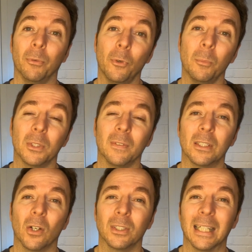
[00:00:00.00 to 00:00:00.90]
performance of this
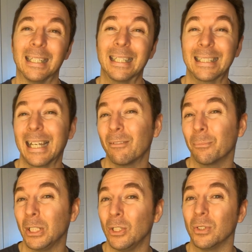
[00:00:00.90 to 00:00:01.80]
hot end as I haven't
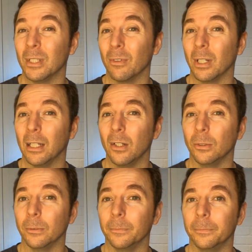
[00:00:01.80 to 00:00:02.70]
been using it very
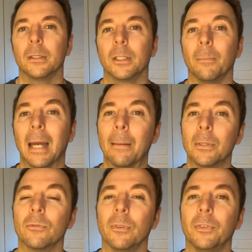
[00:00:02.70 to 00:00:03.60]
long. Some
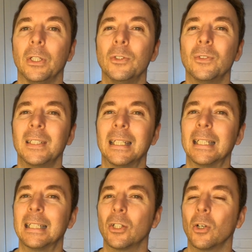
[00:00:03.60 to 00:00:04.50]
Amazon reviews have said that
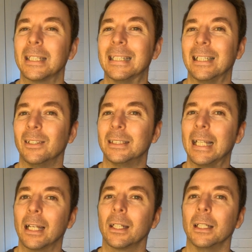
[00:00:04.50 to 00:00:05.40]
this hot end's a little
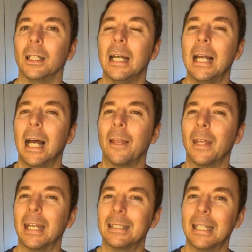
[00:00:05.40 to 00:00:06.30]
delicate and
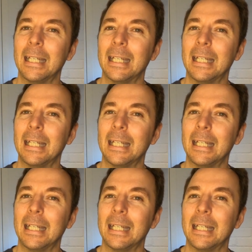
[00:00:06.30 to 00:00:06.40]
that it's